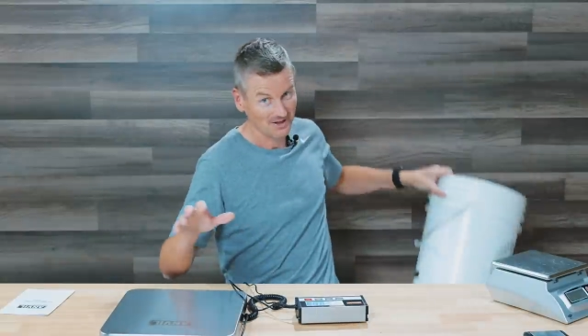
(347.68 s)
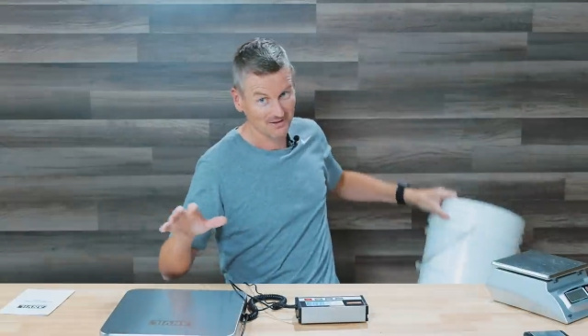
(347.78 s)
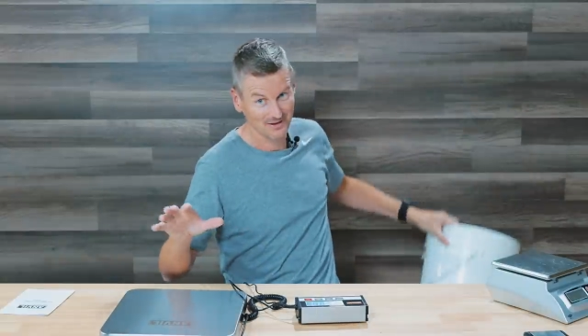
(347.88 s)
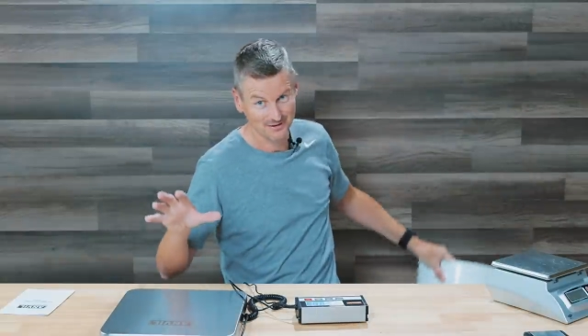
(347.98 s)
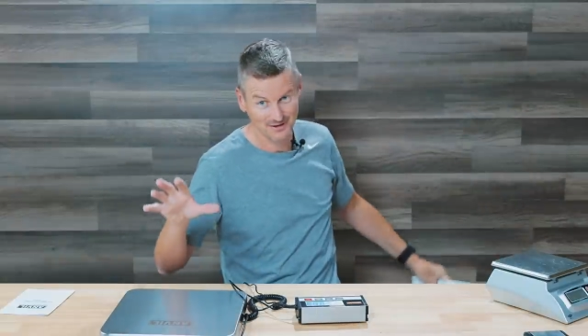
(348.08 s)

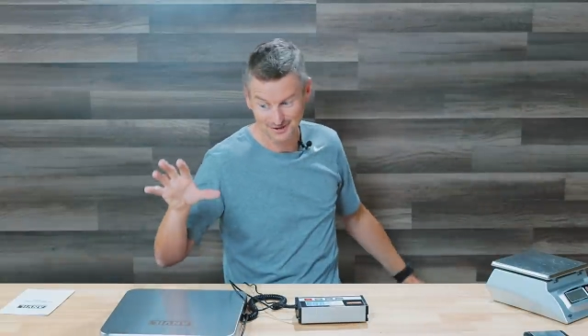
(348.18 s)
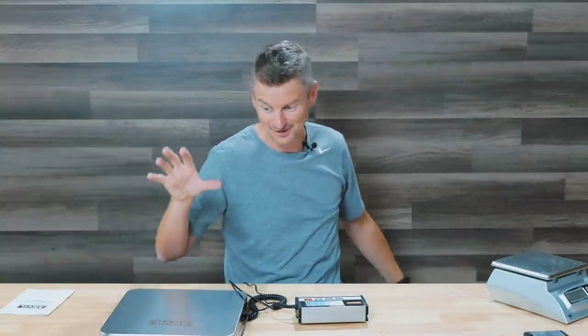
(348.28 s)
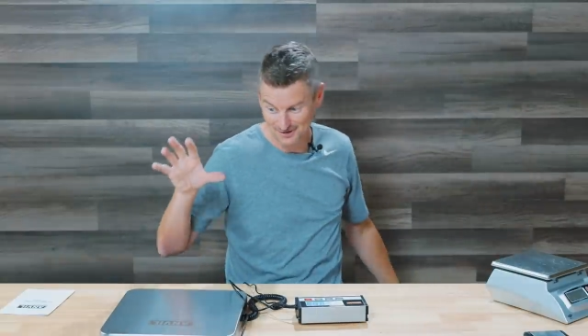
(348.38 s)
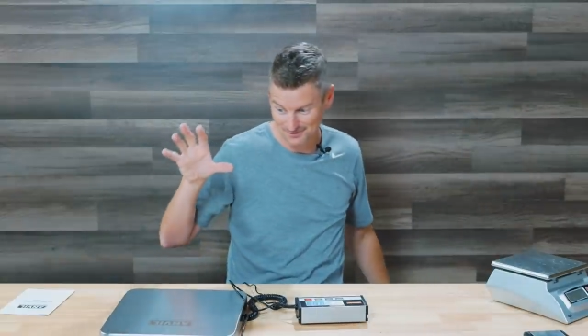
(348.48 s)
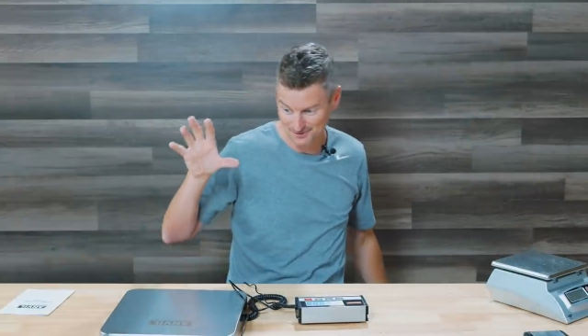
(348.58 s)
This is
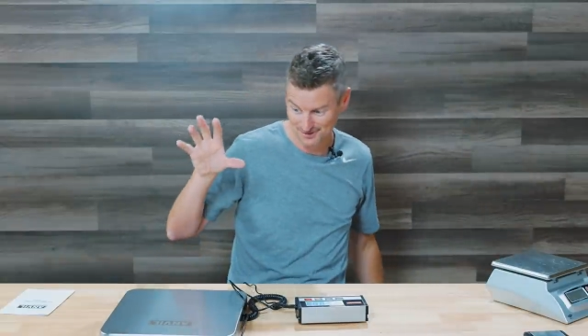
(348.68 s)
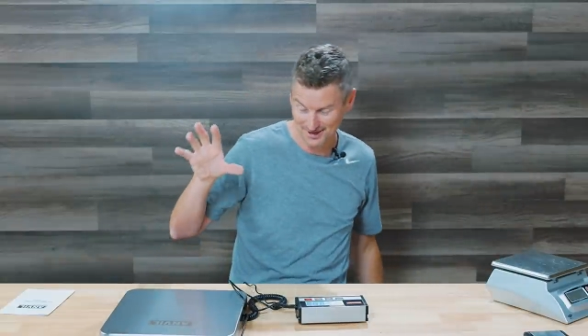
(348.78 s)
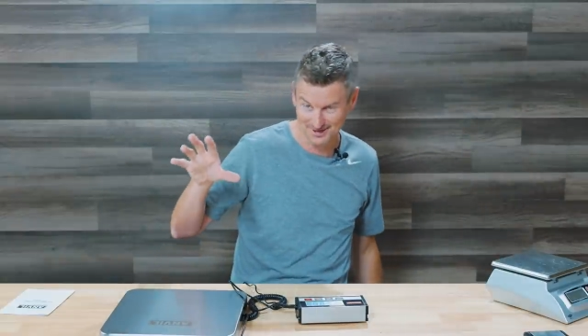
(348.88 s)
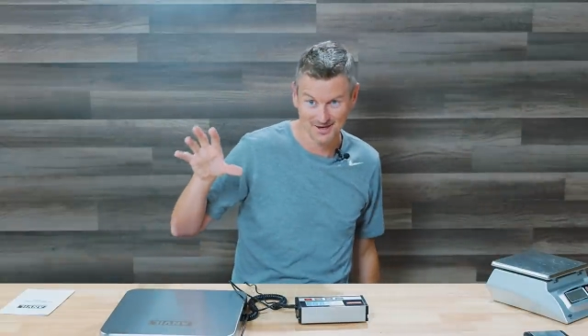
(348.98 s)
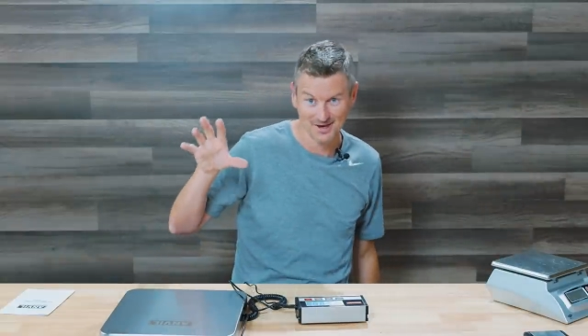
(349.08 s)
going to
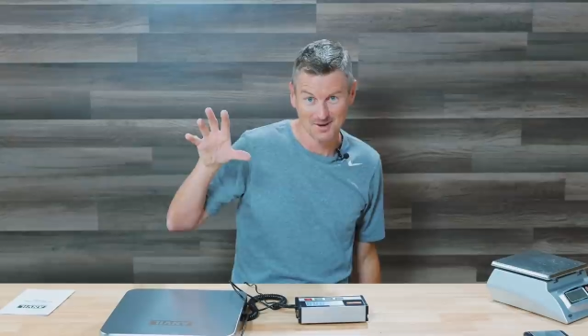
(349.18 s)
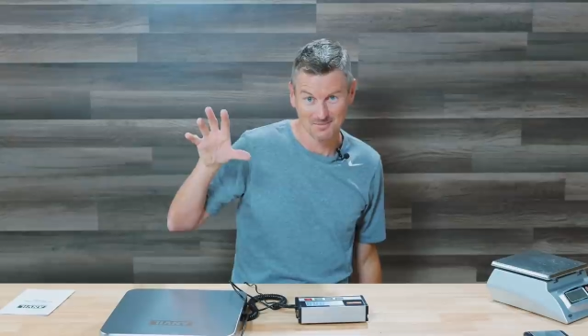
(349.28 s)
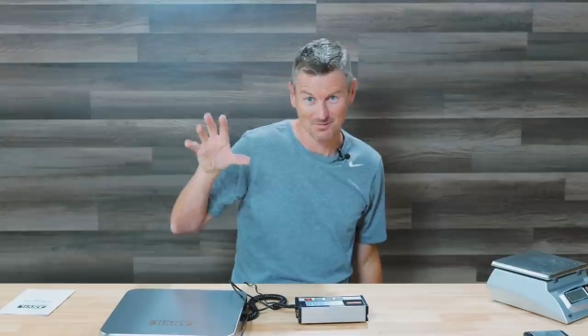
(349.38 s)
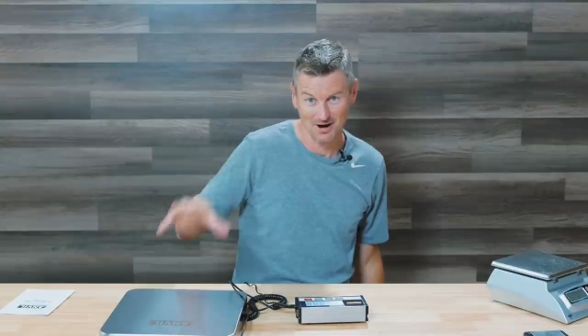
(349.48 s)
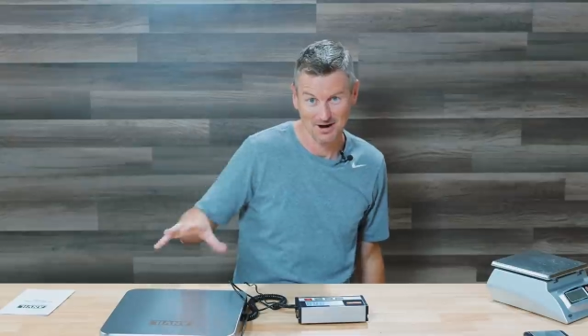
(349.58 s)
sit
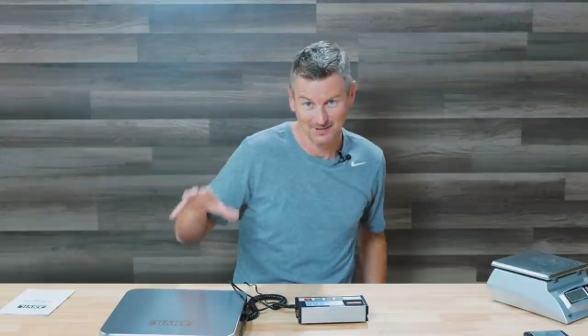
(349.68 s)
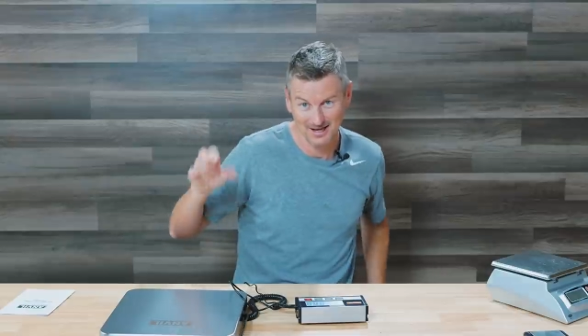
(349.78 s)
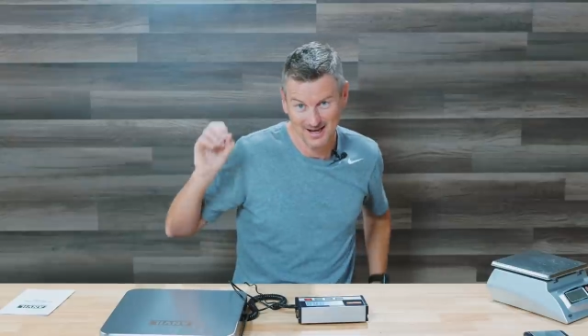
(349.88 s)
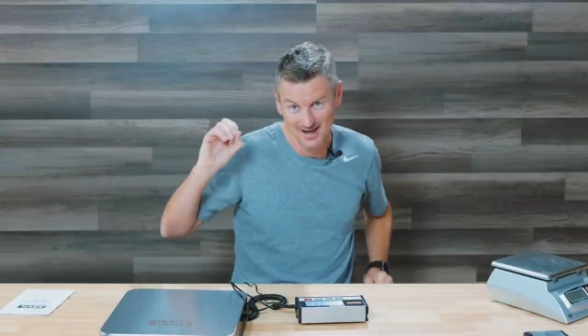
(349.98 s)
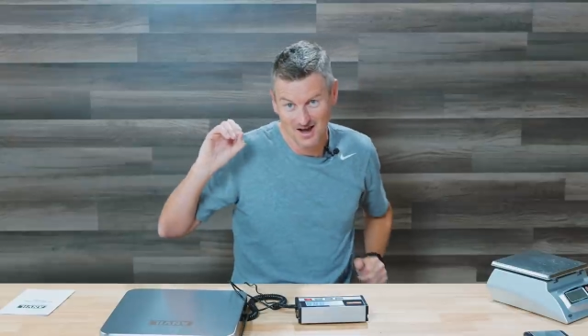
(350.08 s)

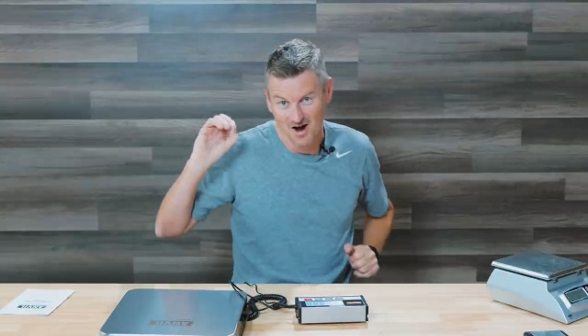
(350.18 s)
proudly